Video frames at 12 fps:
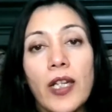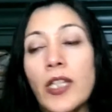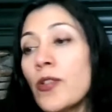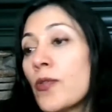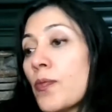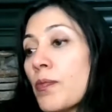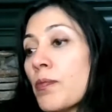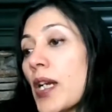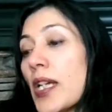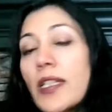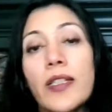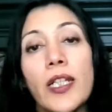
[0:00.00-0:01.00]
And you
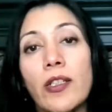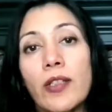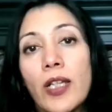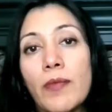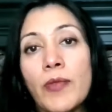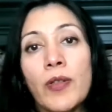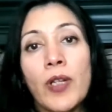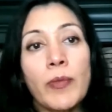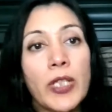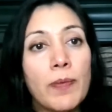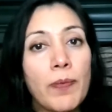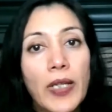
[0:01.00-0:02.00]
might say to them,
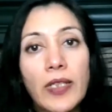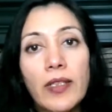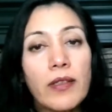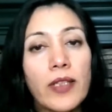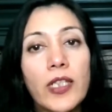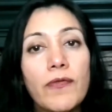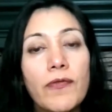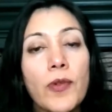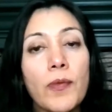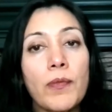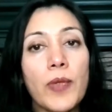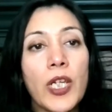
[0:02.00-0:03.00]
I'm expecting this
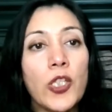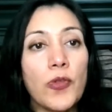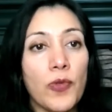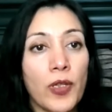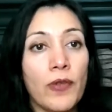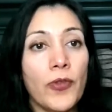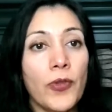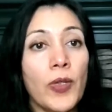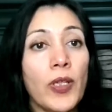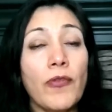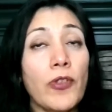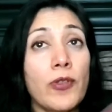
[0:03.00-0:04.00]
from each one of
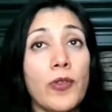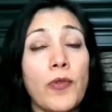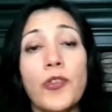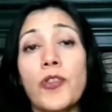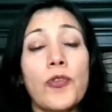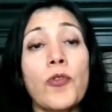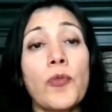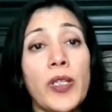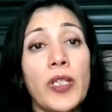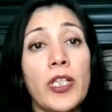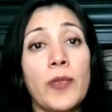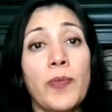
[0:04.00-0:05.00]
you. And if you don't show
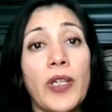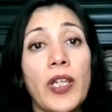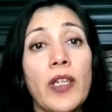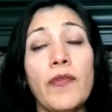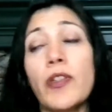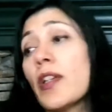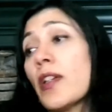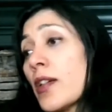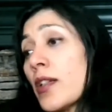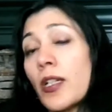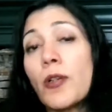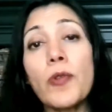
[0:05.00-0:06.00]
me this behavior,
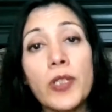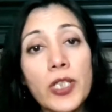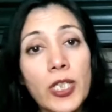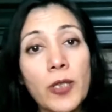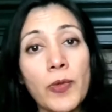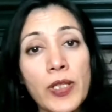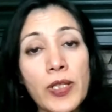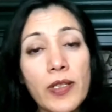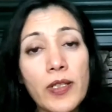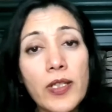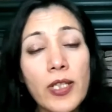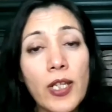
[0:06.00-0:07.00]
here are the
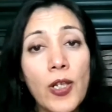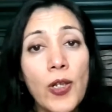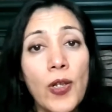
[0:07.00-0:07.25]
consequences.